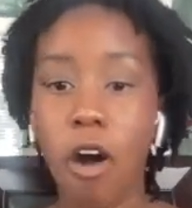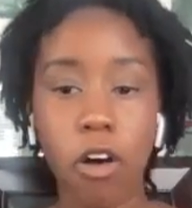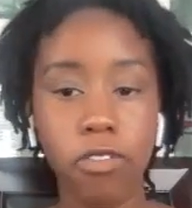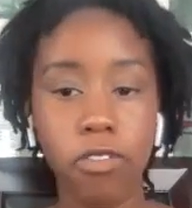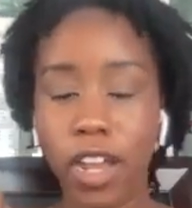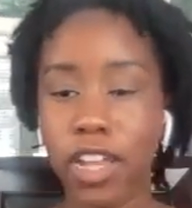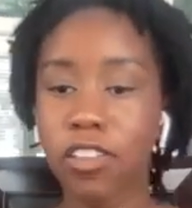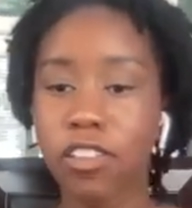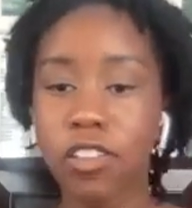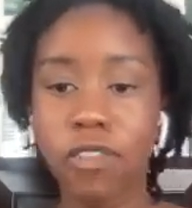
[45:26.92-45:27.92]
all
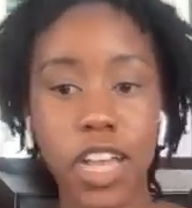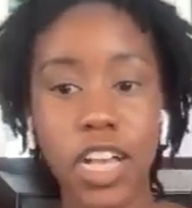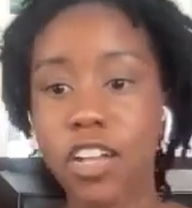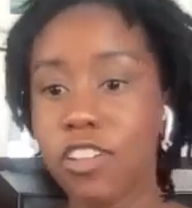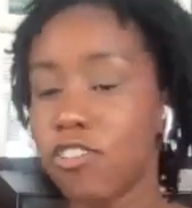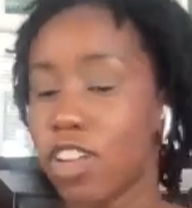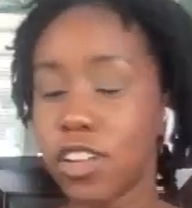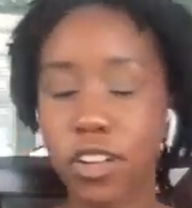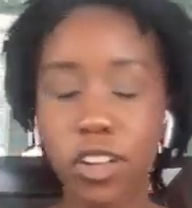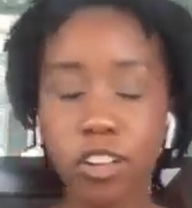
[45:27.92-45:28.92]
varieties of like
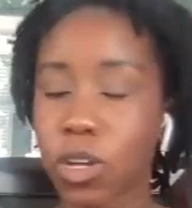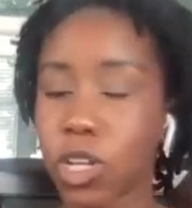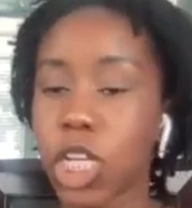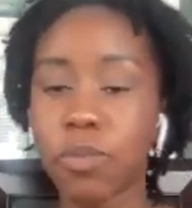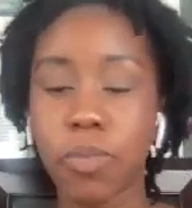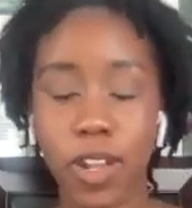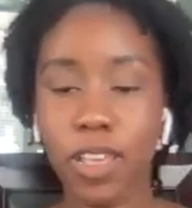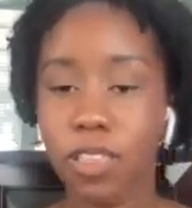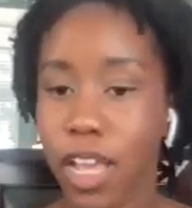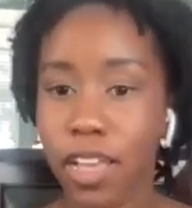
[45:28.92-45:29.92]
gender expression,
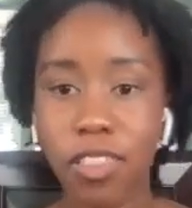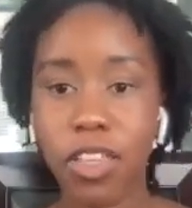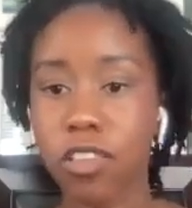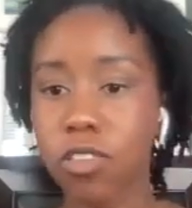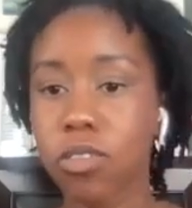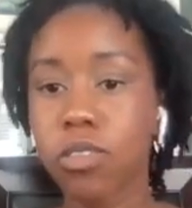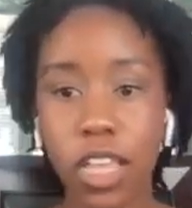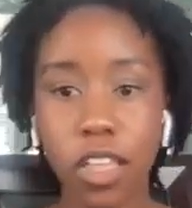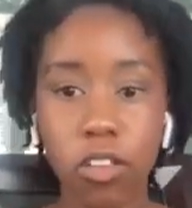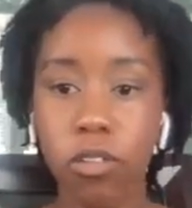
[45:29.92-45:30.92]
body sizes,
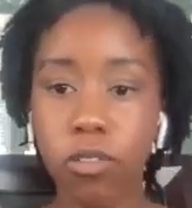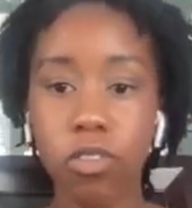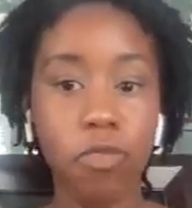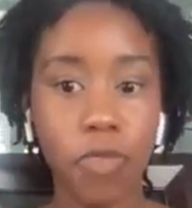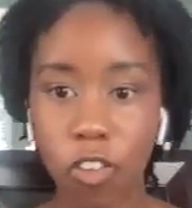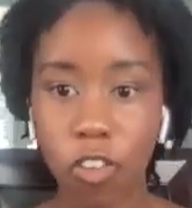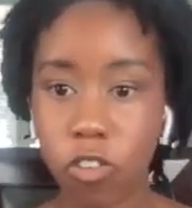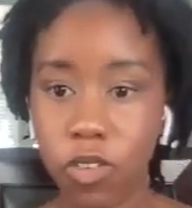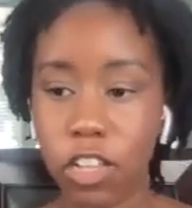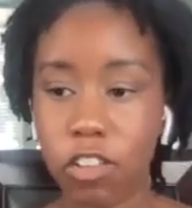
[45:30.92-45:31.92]
skin tones,
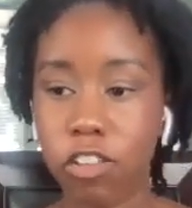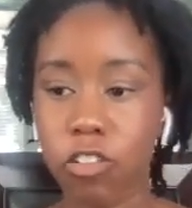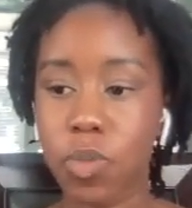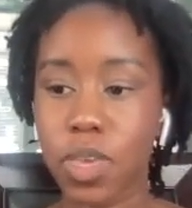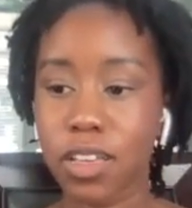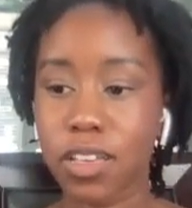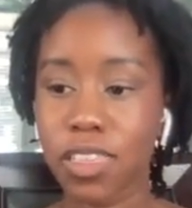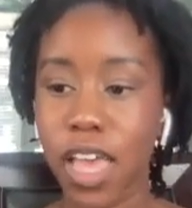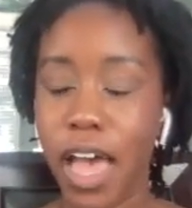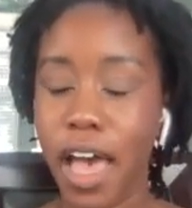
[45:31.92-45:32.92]
facial features,
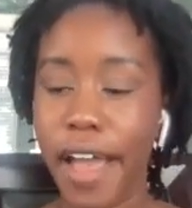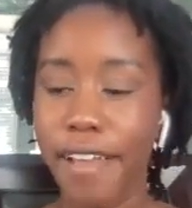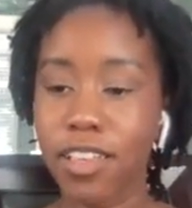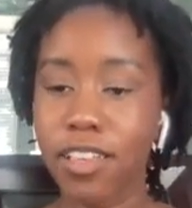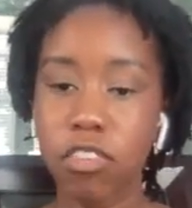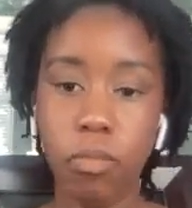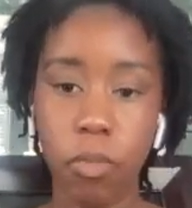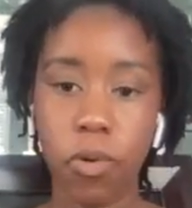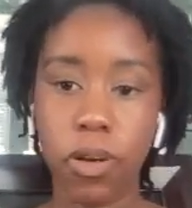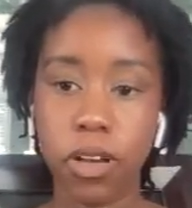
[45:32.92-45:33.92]
because I think the
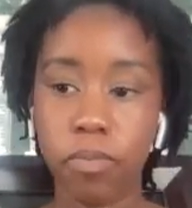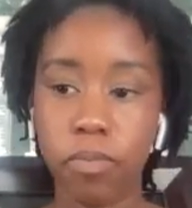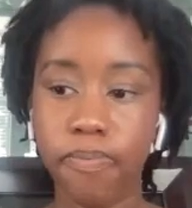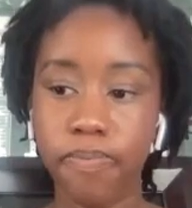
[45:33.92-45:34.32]
more